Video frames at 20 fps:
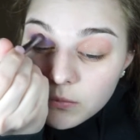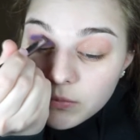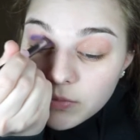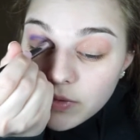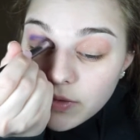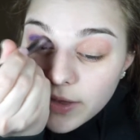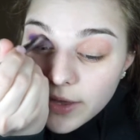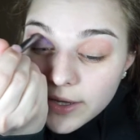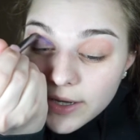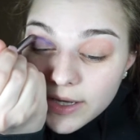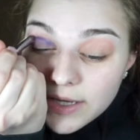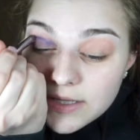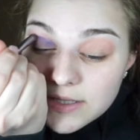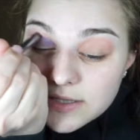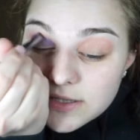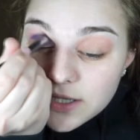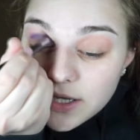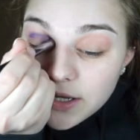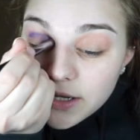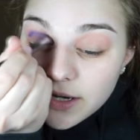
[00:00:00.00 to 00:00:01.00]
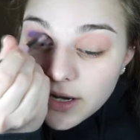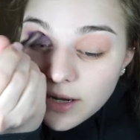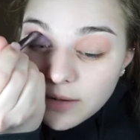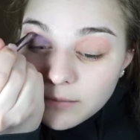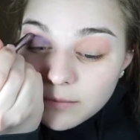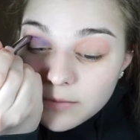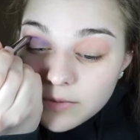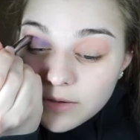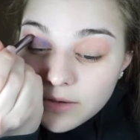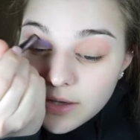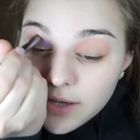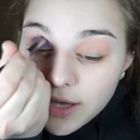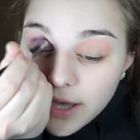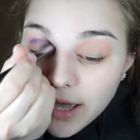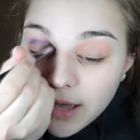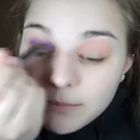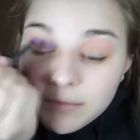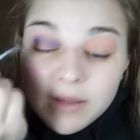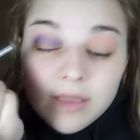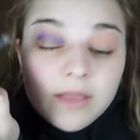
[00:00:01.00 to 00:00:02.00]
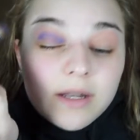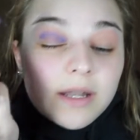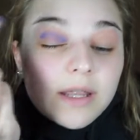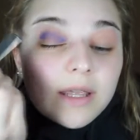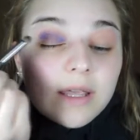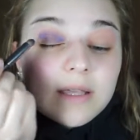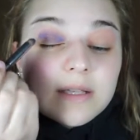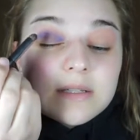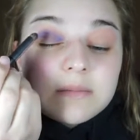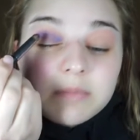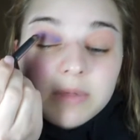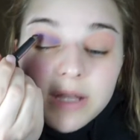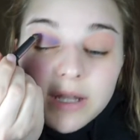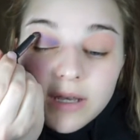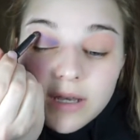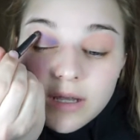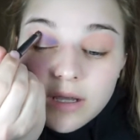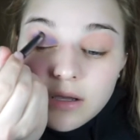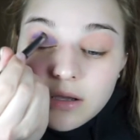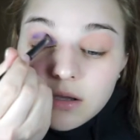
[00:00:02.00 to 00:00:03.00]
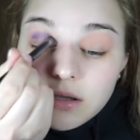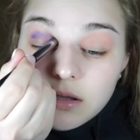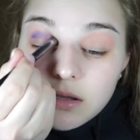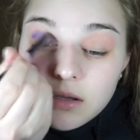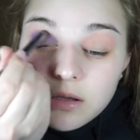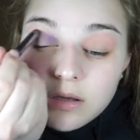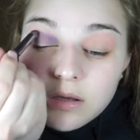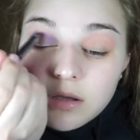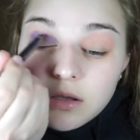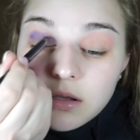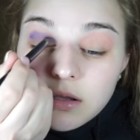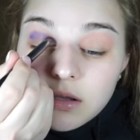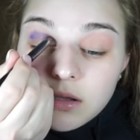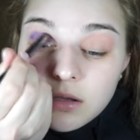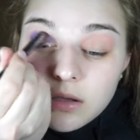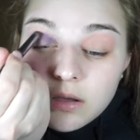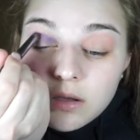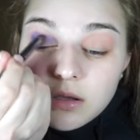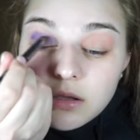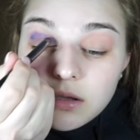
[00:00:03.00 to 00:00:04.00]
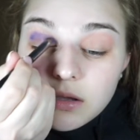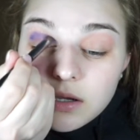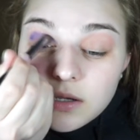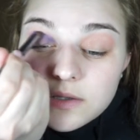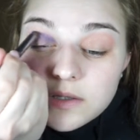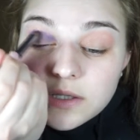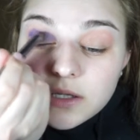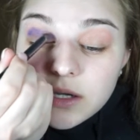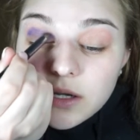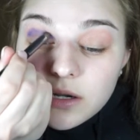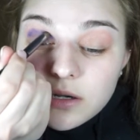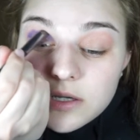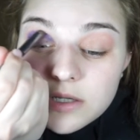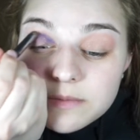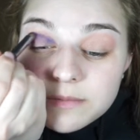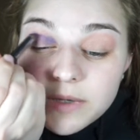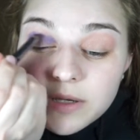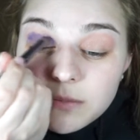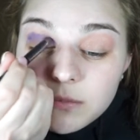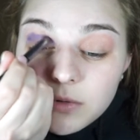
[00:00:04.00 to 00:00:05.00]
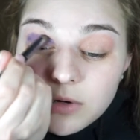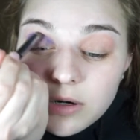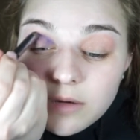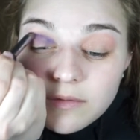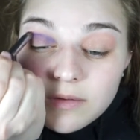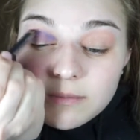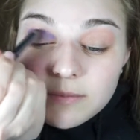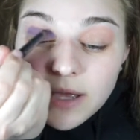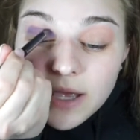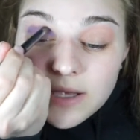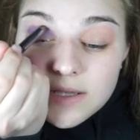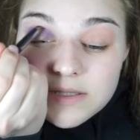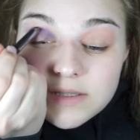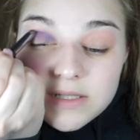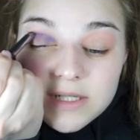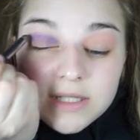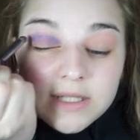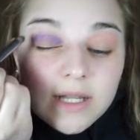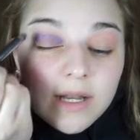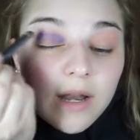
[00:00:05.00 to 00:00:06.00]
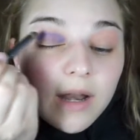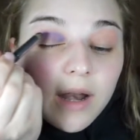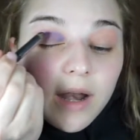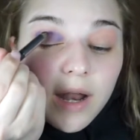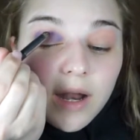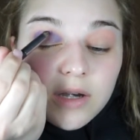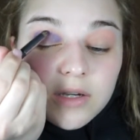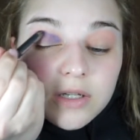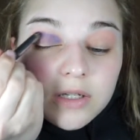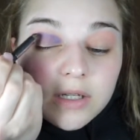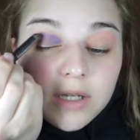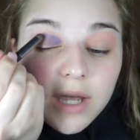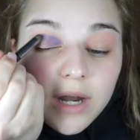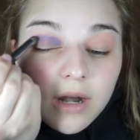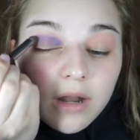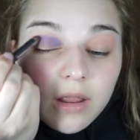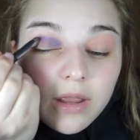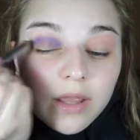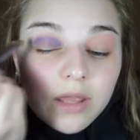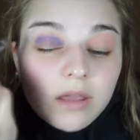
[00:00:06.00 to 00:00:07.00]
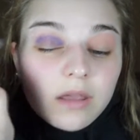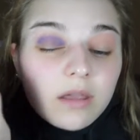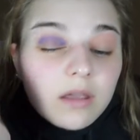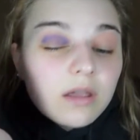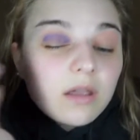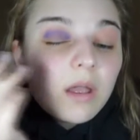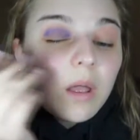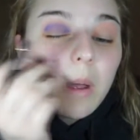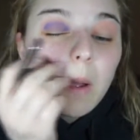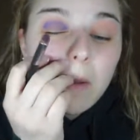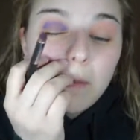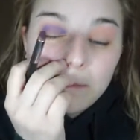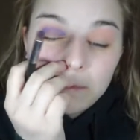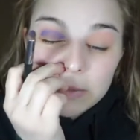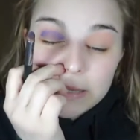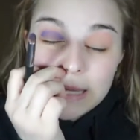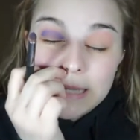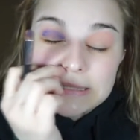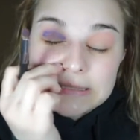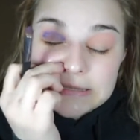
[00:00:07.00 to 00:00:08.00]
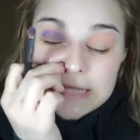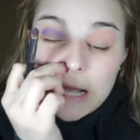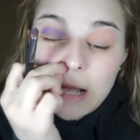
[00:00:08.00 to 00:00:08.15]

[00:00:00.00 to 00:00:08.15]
But like I said, I'm really happy that it is blending, because it could have just made more of a mess and it didn't actually kind of like blend